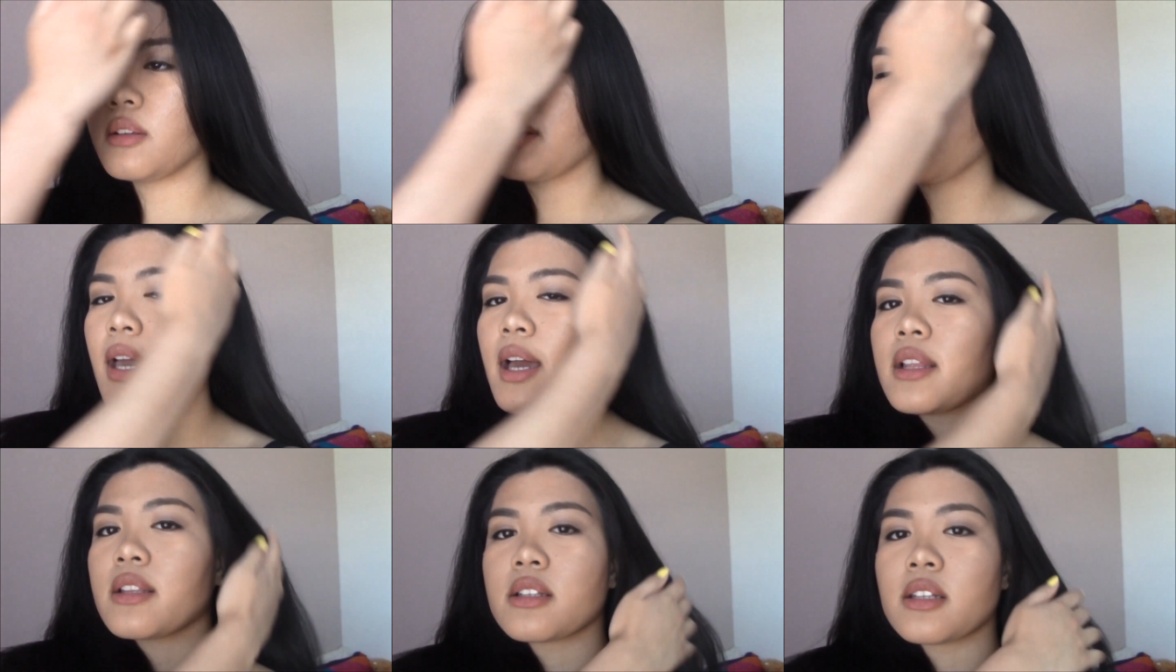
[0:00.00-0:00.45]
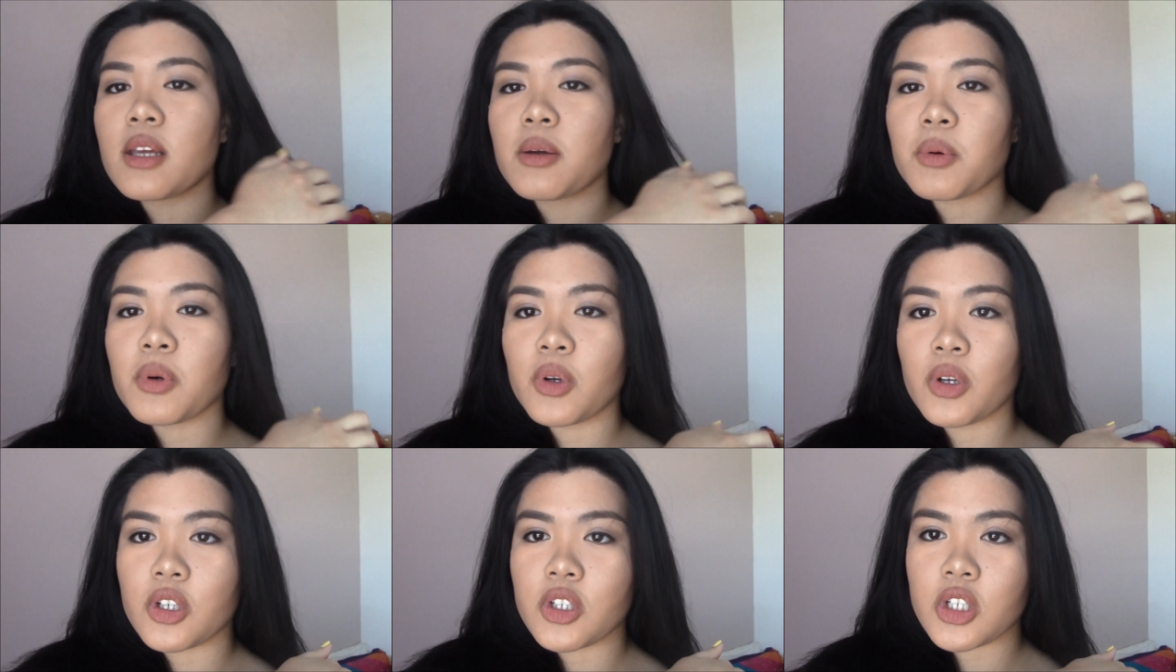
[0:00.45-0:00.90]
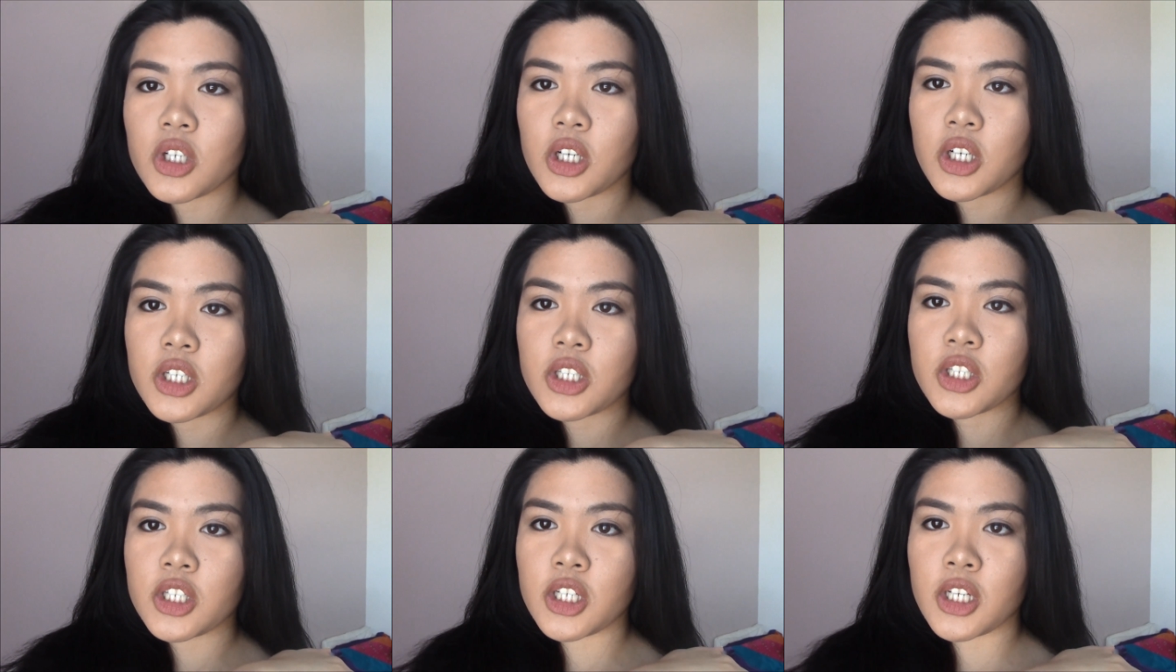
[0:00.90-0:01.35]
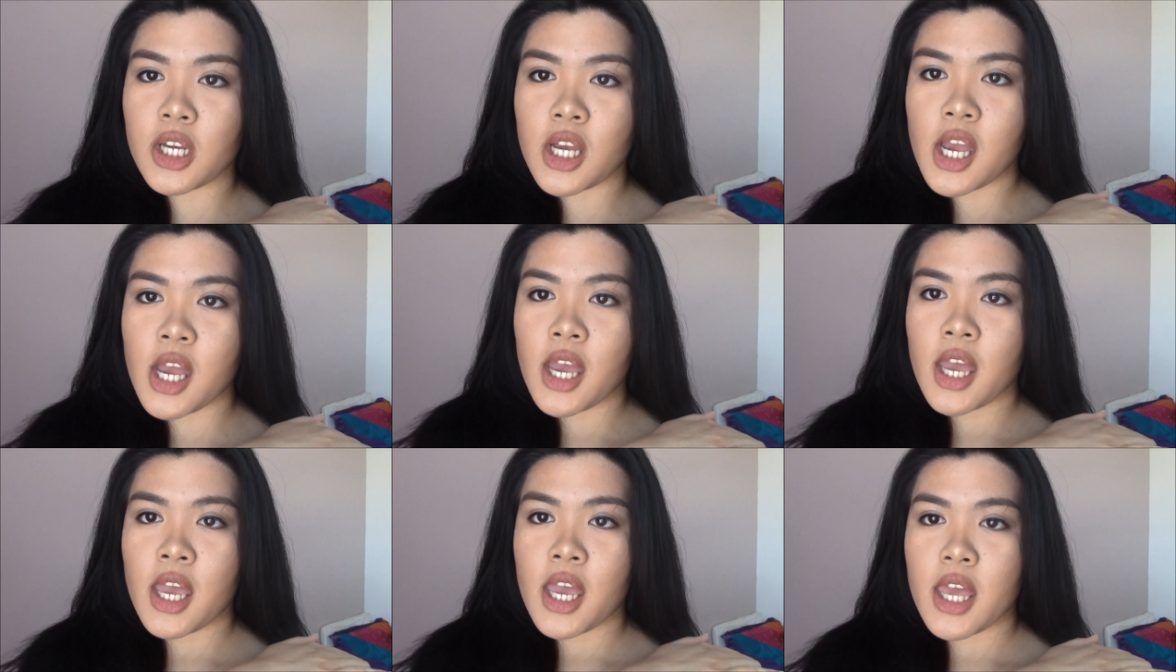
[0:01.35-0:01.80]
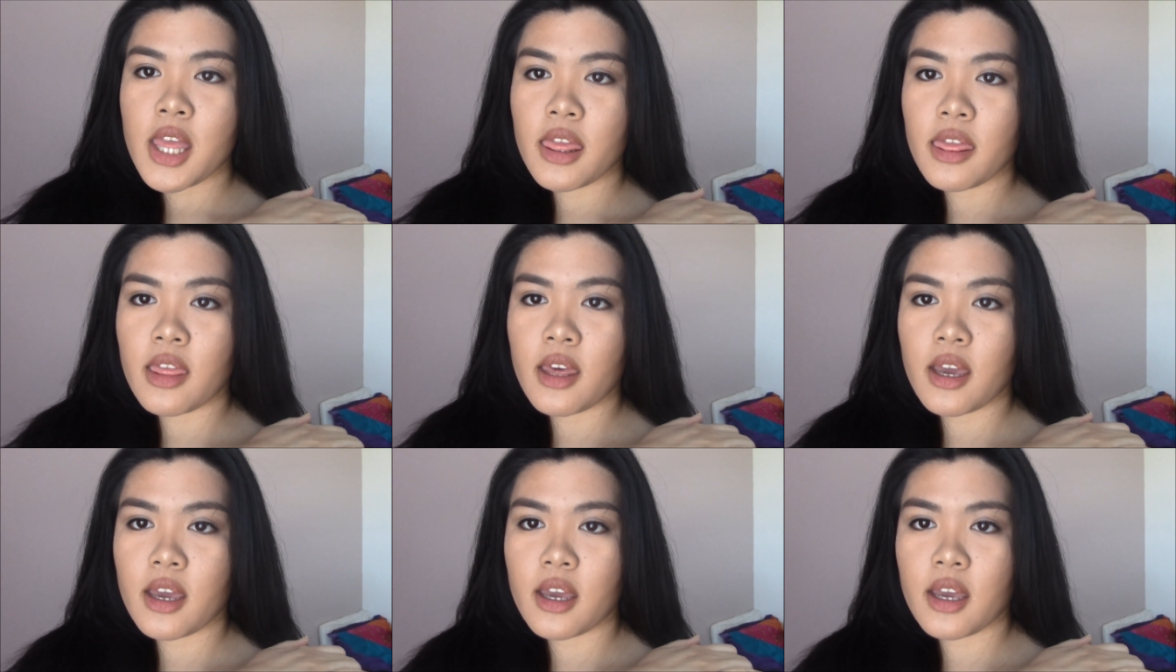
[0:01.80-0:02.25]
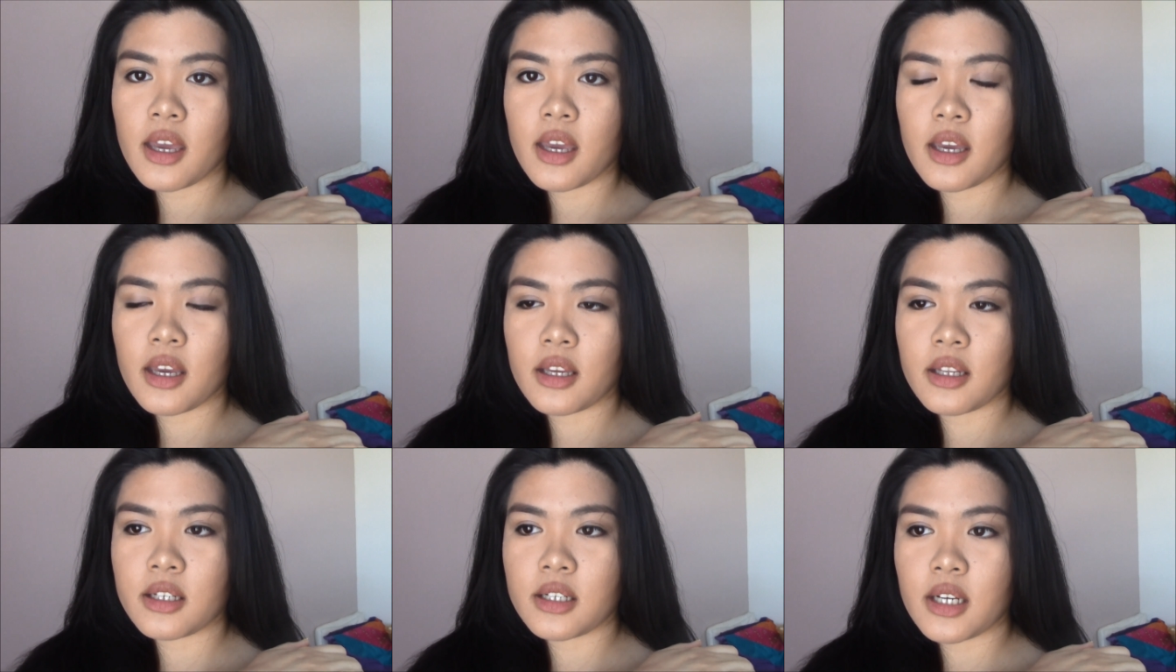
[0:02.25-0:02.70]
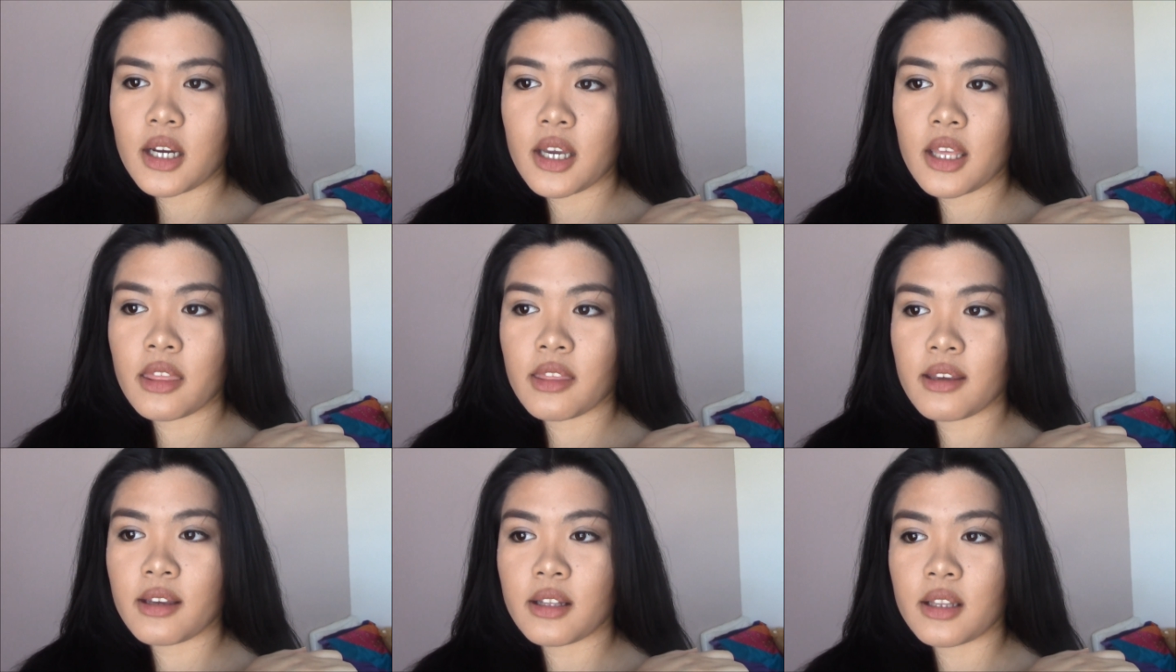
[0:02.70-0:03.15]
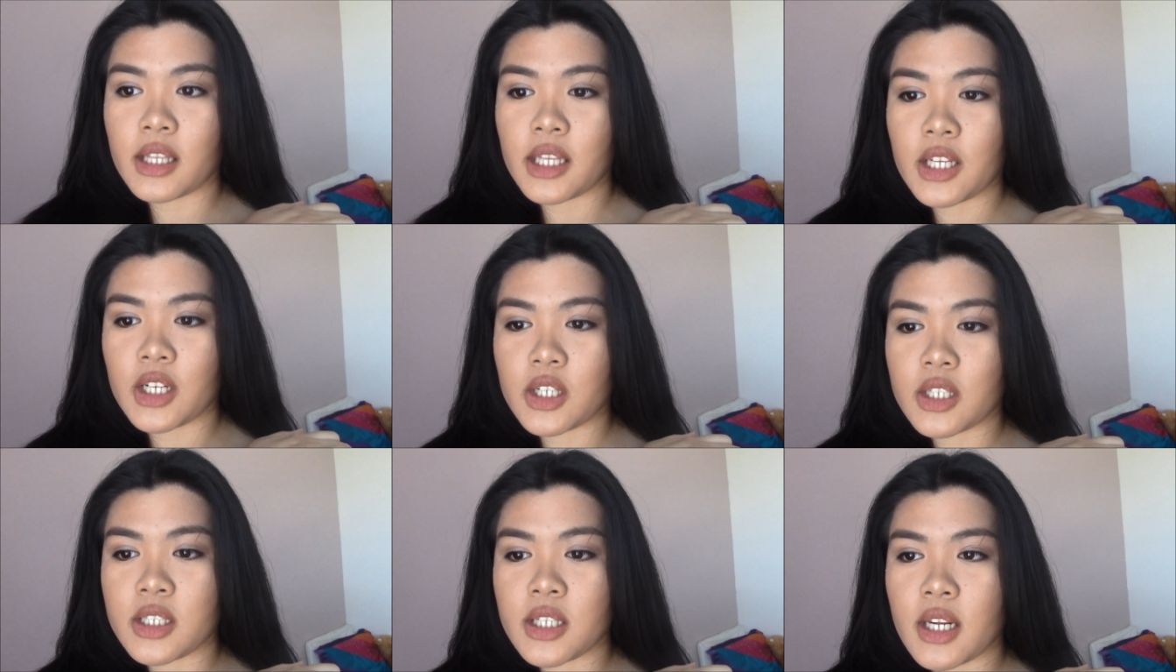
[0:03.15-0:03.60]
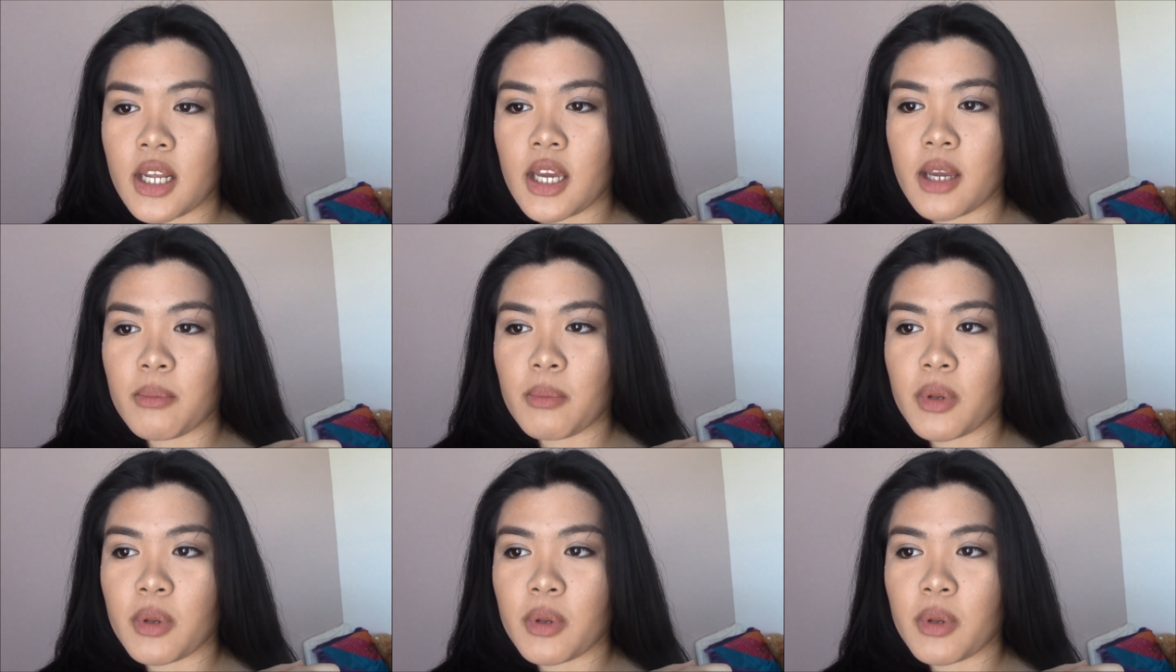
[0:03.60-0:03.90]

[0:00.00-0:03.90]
yeah, today we're going to church. Then I think later today,